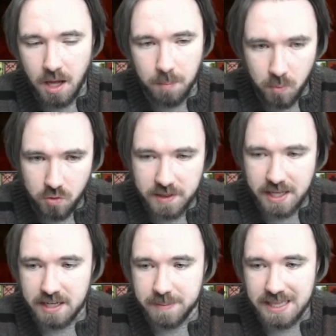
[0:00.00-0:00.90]
More on
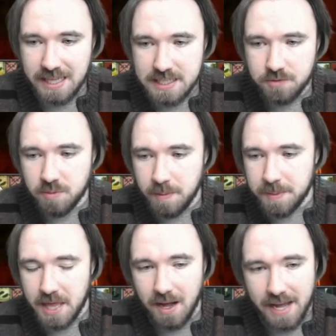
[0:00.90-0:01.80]
that in a bit later. Remember
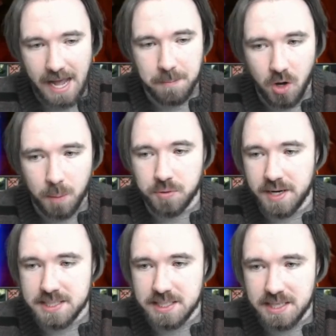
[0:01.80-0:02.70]
that I am
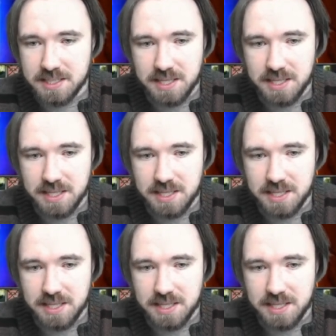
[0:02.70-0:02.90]
operating this.